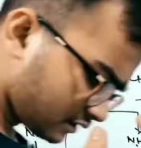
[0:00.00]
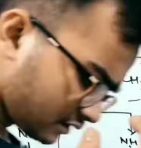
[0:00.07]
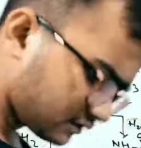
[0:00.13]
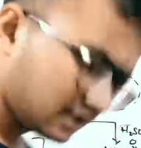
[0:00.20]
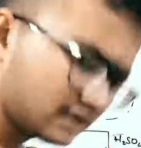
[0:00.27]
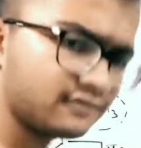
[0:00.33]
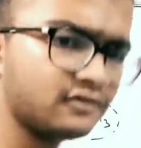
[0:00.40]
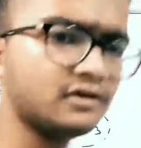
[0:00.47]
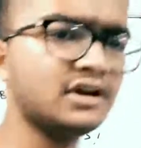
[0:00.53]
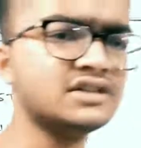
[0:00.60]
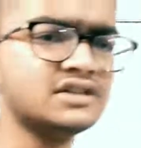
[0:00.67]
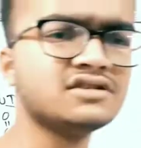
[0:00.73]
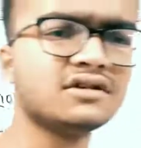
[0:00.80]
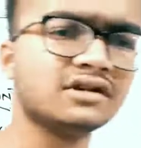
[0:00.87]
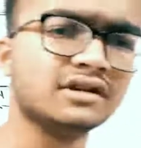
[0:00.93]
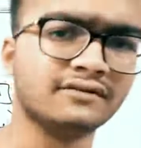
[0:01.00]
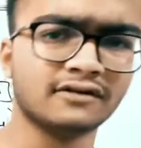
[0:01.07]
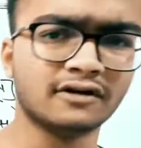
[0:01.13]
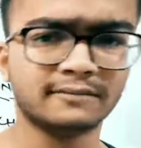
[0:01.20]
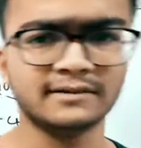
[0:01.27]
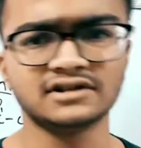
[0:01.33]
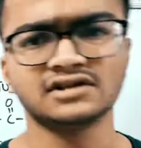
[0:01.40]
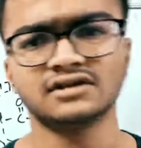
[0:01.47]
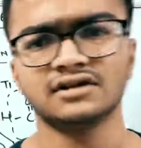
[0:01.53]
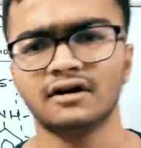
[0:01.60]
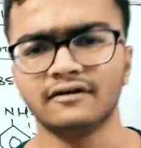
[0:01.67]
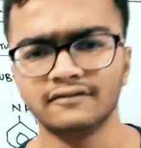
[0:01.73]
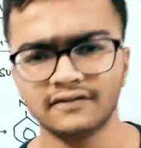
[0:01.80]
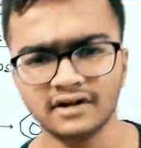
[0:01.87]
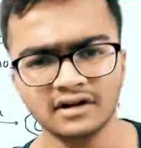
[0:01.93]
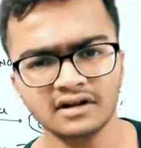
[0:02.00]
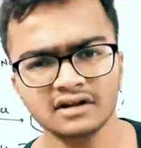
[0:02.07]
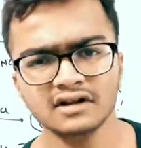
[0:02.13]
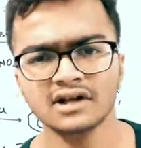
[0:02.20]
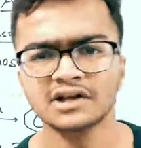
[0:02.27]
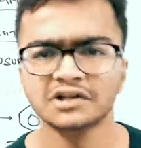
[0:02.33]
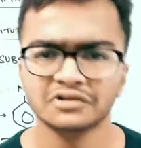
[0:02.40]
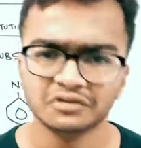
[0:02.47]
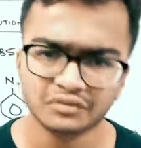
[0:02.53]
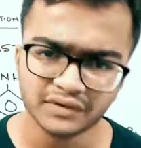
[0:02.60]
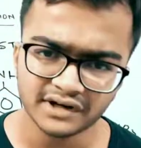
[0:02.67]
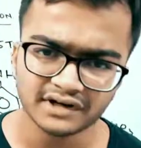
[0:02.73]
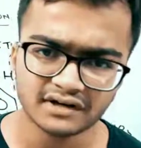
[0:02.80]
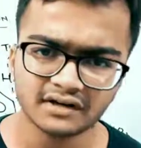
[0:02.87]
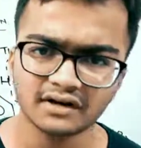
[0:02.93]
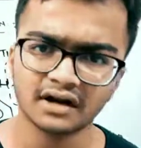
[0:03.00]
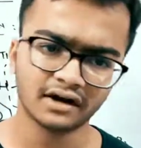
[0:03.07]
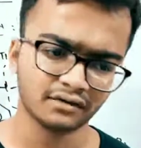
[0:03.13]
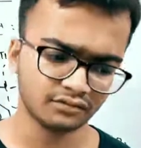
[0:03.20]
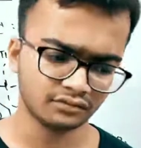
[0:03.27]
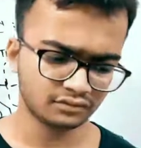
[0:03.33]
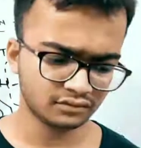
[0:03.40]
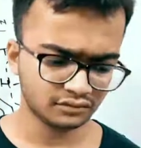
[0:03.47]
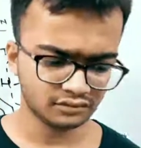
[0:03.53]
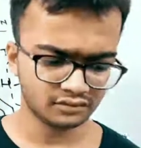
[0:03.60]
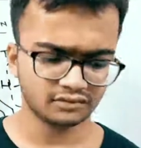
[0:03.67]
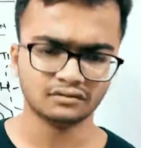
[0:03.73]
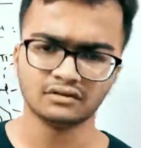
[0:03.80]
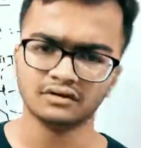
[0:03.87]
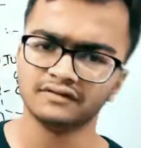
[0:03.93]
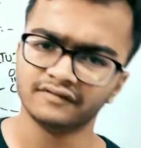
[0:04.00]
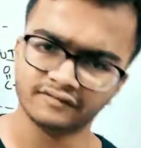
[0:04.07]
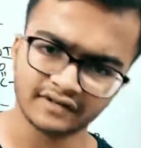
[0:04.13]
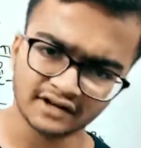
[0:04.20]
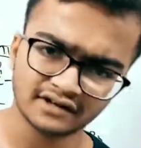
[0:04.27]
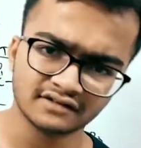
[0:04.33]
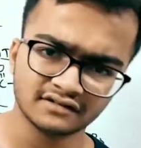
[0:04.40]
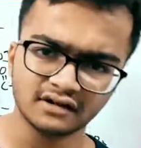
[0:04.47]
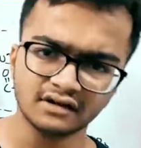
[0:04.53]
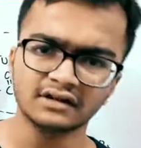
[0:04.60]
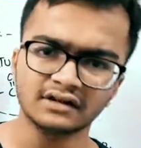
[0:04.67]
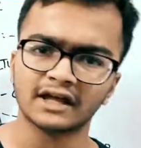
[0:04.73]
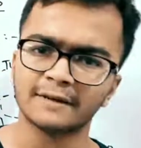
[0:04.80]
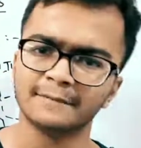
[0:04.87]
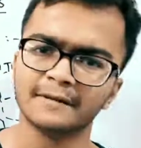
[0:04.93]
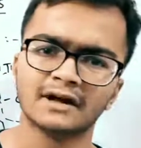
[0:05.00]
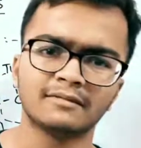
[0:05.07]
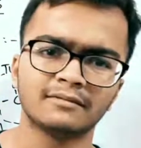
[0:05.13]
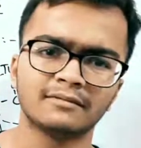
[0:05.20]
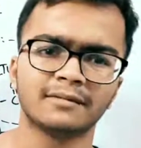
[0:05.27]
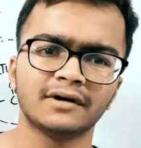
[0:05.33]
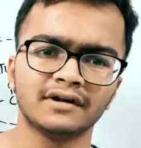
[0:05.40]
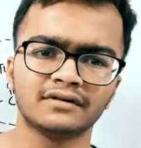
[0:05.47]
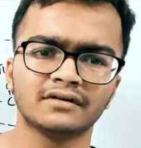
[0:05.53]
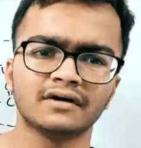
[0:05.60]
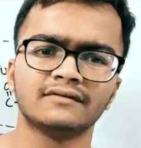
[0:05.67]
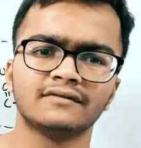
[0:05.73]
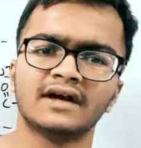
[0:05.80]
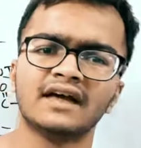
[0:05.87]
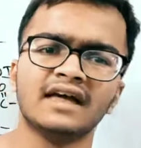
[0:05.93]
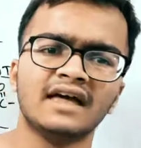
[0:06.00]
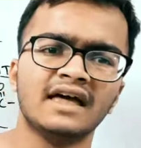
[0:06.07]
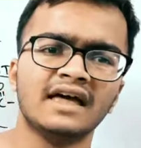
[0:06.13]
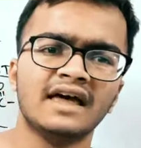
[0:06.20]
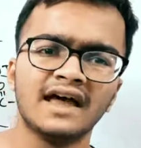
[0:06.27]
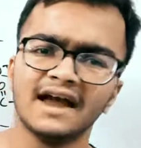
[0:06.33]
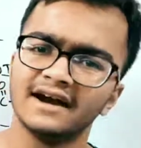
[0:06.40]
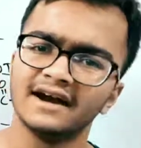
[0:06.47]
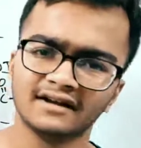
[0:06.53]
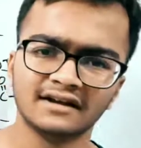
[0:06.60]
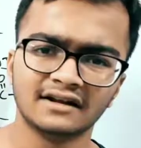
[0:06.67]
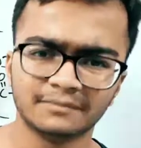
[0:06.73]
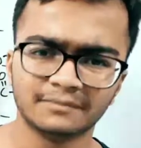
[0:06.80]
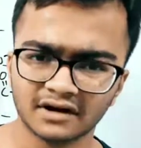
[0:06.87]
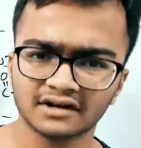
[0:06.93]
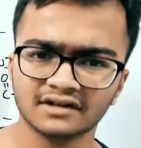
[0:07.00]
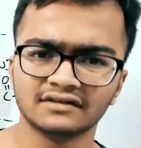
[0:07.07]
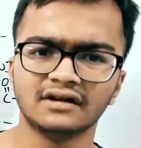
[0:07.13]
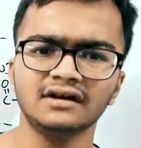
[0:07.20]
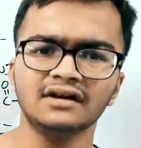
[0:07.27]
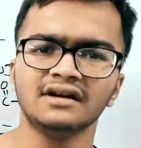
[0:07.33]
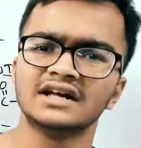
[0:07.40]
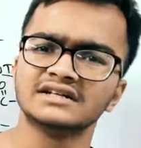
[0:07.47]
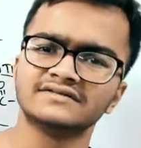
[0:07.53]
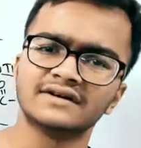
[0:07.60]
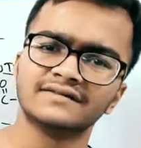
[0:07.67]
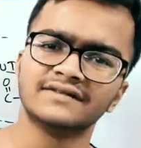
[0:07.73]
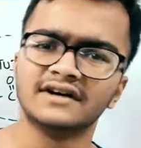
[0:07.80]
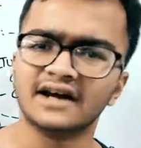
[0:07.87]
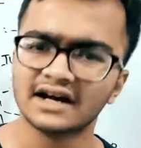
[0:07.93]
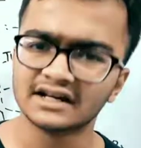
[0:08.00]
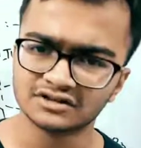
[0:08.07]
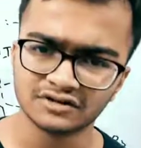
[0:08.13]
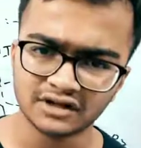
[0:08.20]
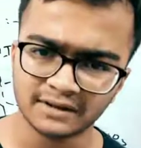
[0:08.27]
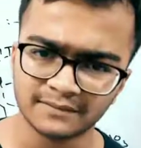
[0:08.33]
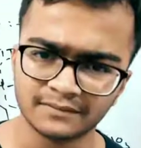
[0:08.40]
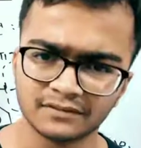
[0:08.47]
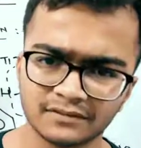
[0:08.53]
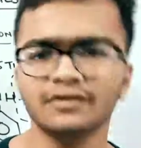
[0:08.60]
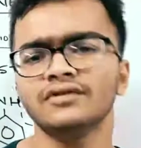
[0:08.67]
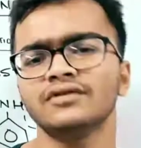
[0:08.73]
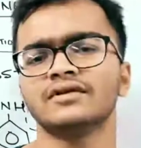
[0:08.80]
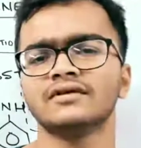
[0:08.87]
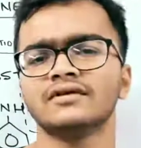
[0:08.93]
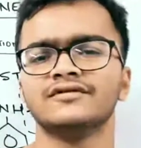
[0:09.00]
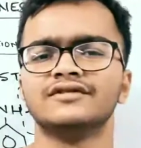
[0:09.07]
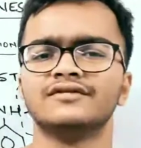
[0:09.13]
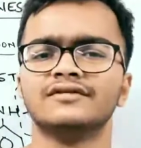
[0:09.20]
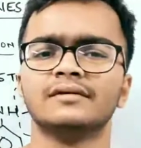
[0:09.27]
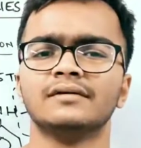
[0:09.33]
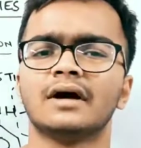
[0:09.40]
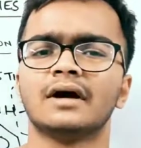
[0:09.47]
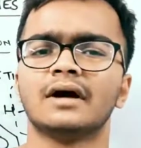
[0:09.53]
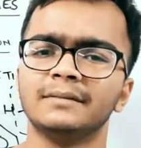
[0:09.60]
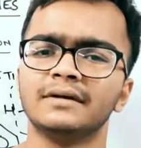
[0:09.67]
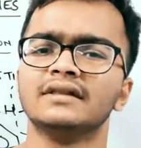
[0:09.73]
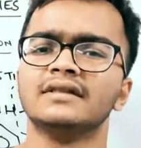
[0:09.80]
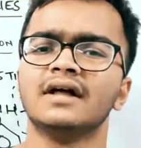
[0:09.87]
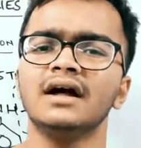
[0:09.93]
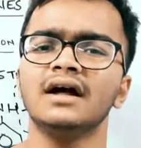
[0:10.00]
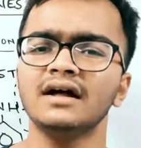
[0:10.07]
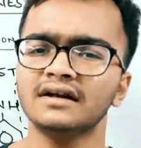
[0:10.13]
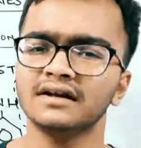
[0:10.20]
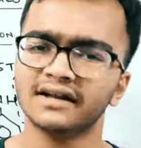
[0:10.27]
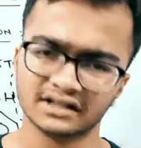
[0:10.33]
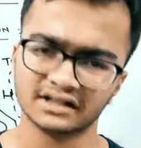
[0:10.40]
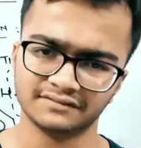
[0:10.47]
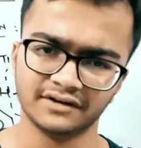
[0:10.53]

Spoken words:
sulfonation or the formation of the sweeter ion. So if that is done, the chemical properties of the aniline part is done. Next we have the diazonium salts, which will come in the next